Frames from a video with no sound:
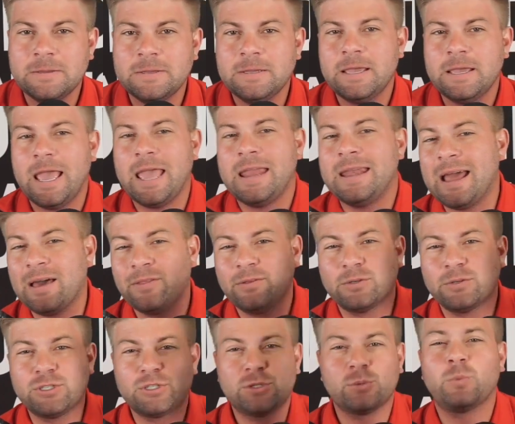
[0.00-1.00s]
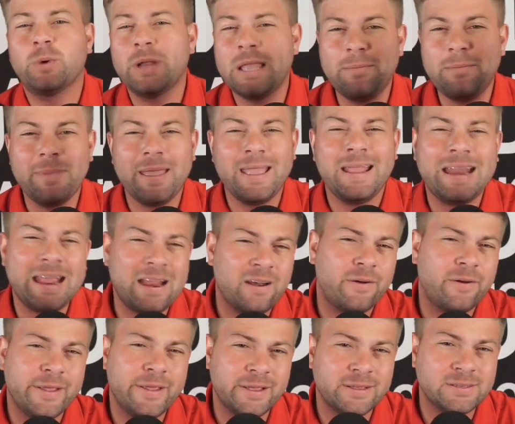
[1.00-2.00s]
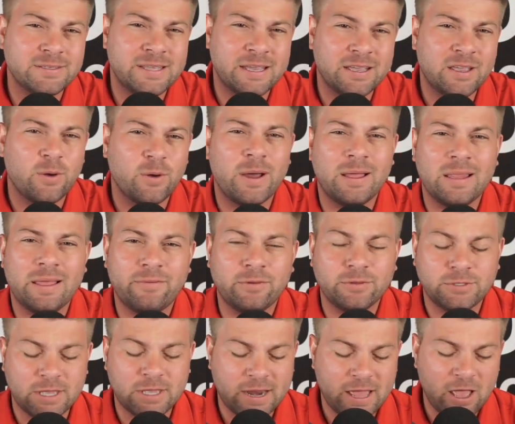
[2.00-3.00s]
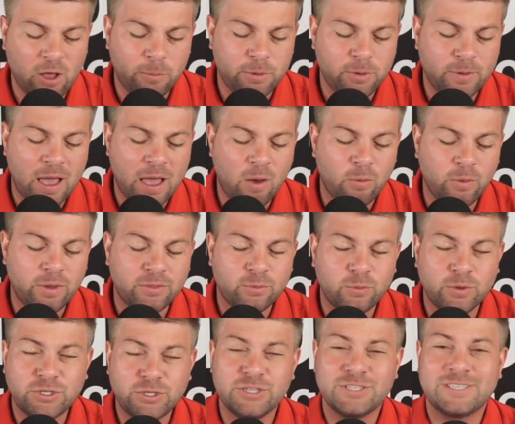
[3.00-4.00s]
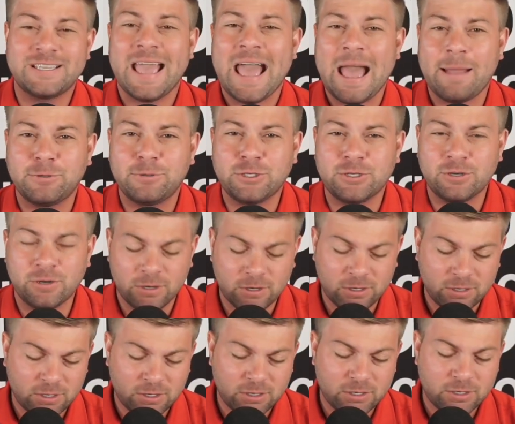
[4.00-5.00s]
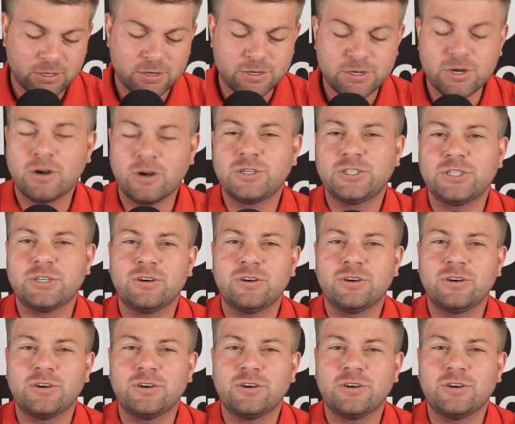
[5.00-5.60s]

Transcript: And now there's 3 main areas that GoHighLevel is going to help you out with, which is capture, nurture,